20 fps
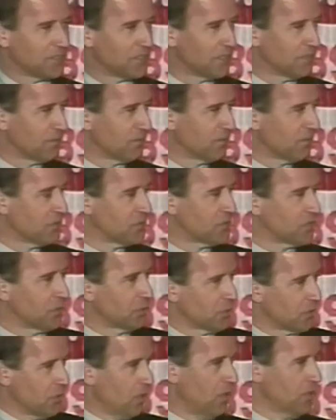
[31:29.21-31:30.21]
Your first year
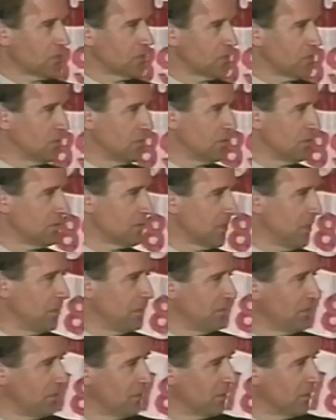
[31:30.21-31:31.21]
of law school, some
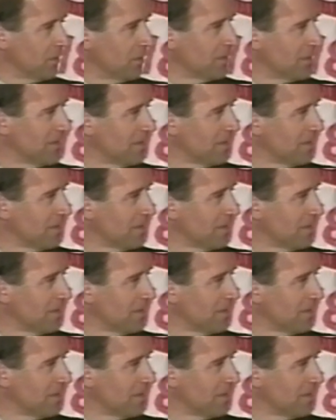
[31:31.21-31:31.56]
of you are.